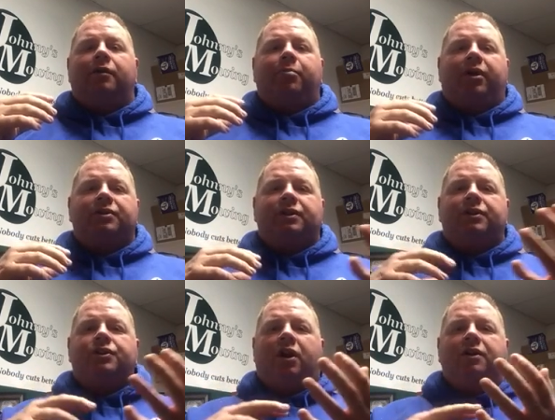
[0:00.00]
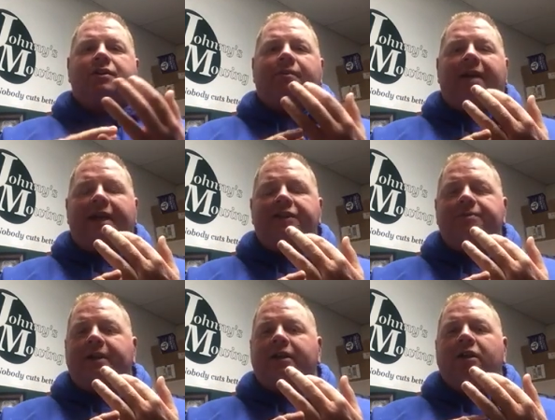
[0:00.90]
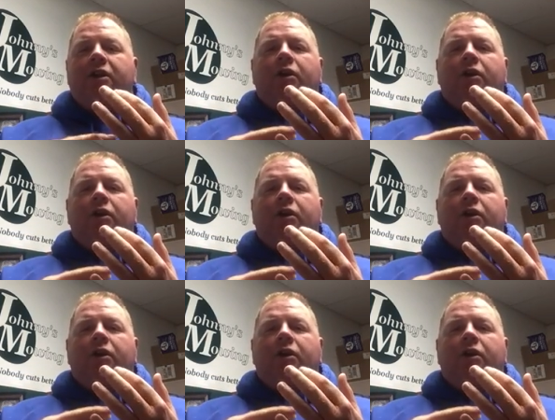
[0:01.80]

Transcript: the person in charge of the management,